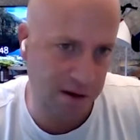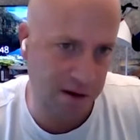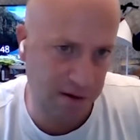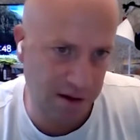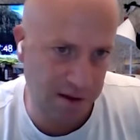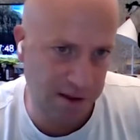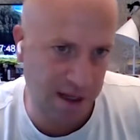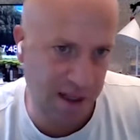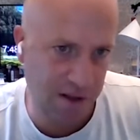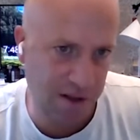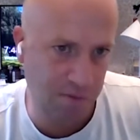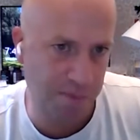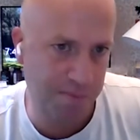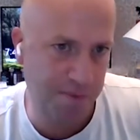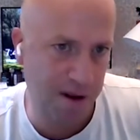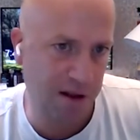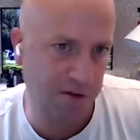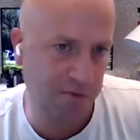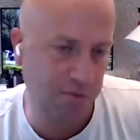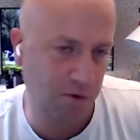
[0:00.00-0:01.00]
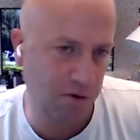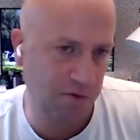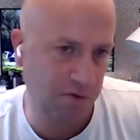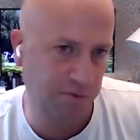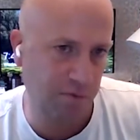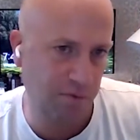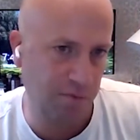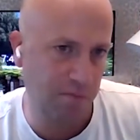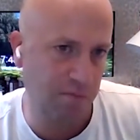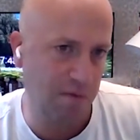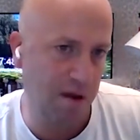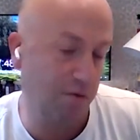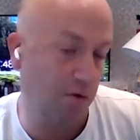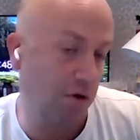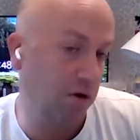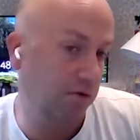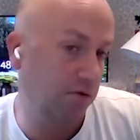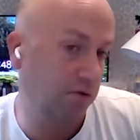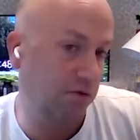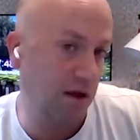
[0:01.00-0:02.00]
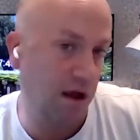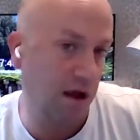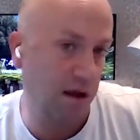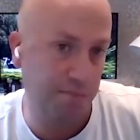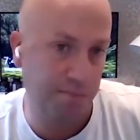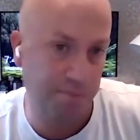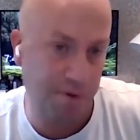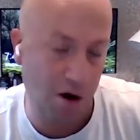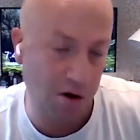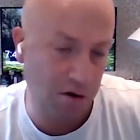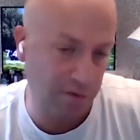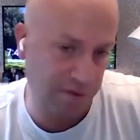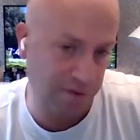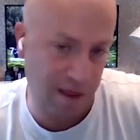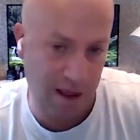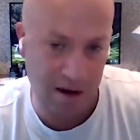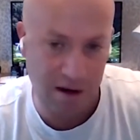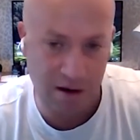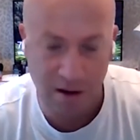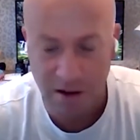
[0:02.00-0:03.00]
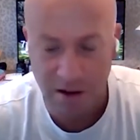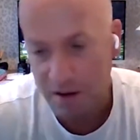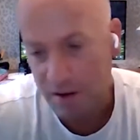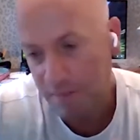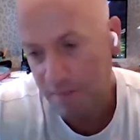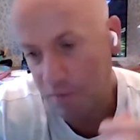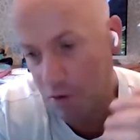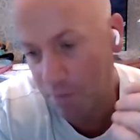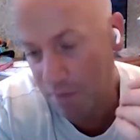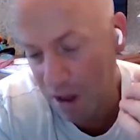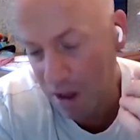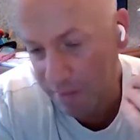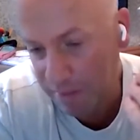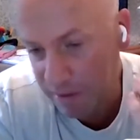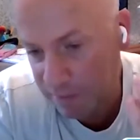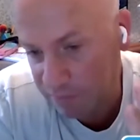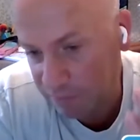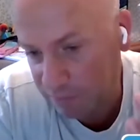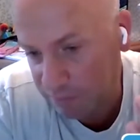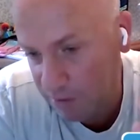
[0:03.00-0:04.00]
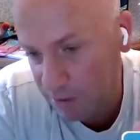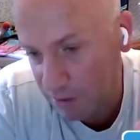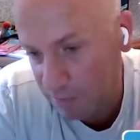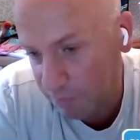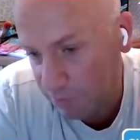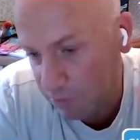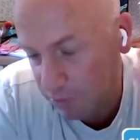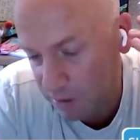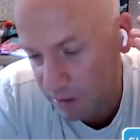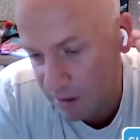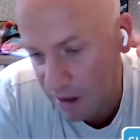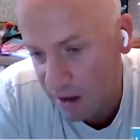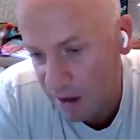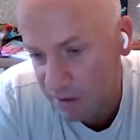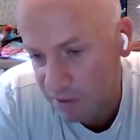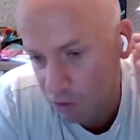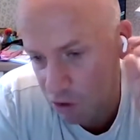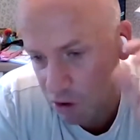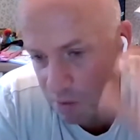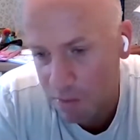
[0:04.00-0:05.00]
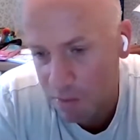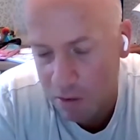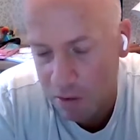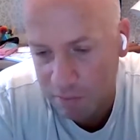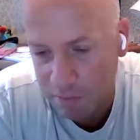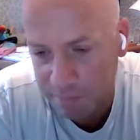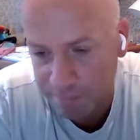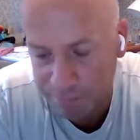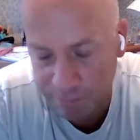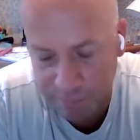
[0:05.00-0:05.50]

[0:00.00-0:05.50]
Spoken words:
and taking away passwords from everyone who's not part of that. Or maybe it's, looking at your remote,